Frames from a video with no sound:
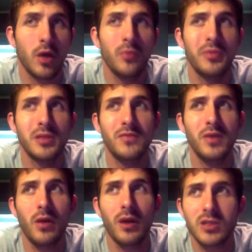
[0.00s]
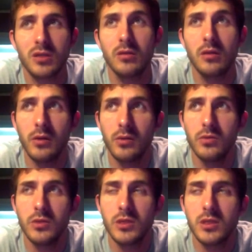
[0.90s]
I hope this video actually
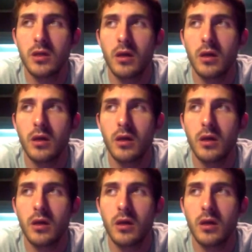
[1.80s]
loads.